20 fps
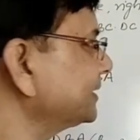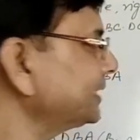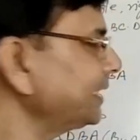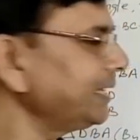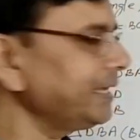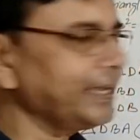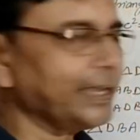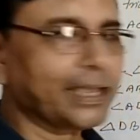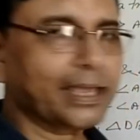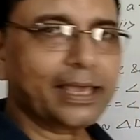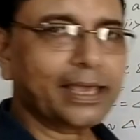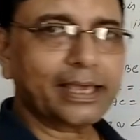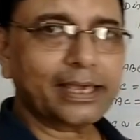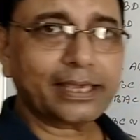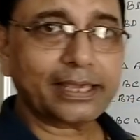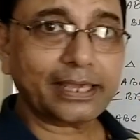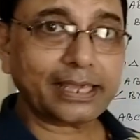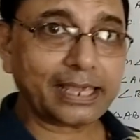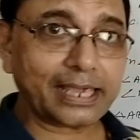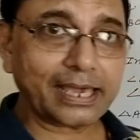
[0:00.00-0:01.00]
See,
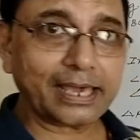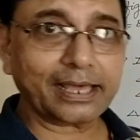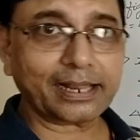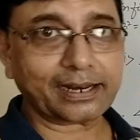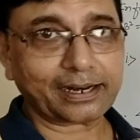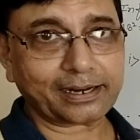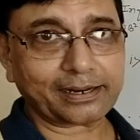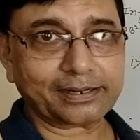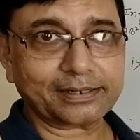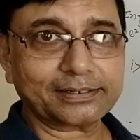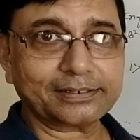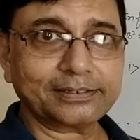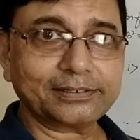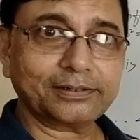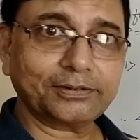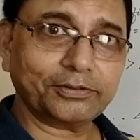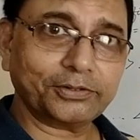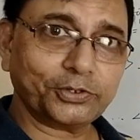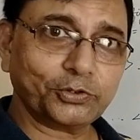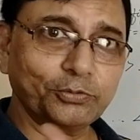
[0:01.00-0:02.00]
here,
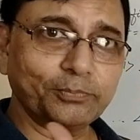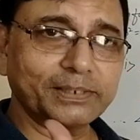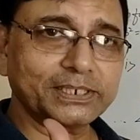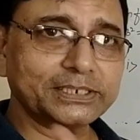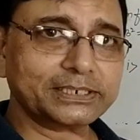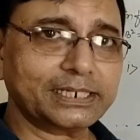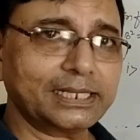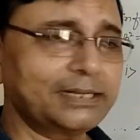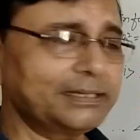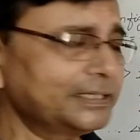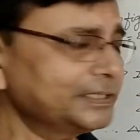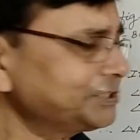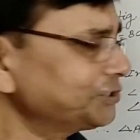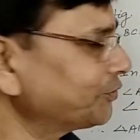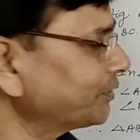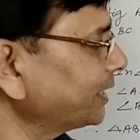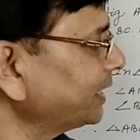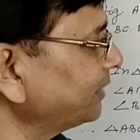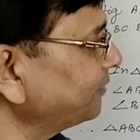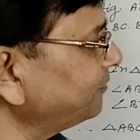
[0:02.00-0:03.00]
you must tell the
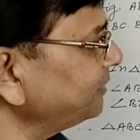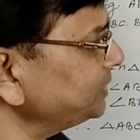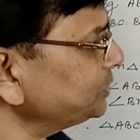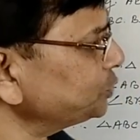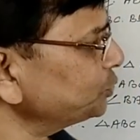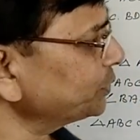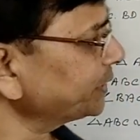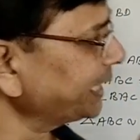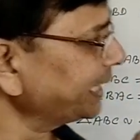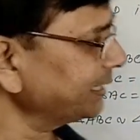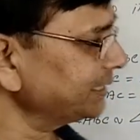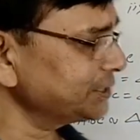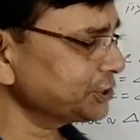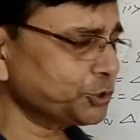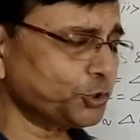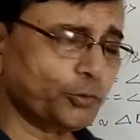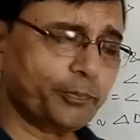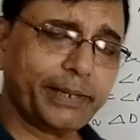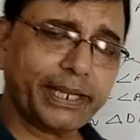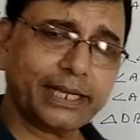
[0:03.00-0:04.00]
children which two
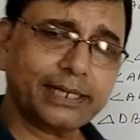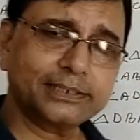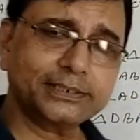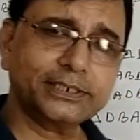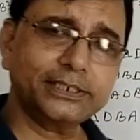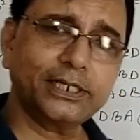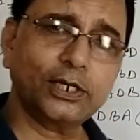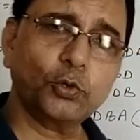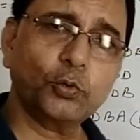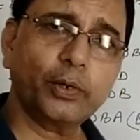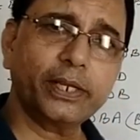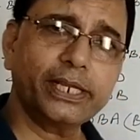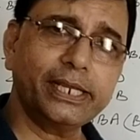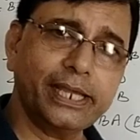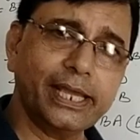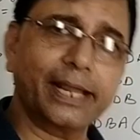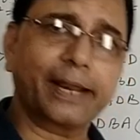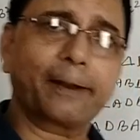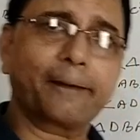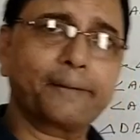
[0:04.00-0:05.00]
triangles should be considered over
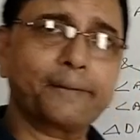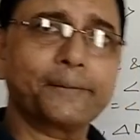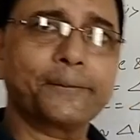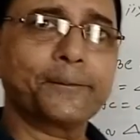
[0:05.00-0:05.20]
here.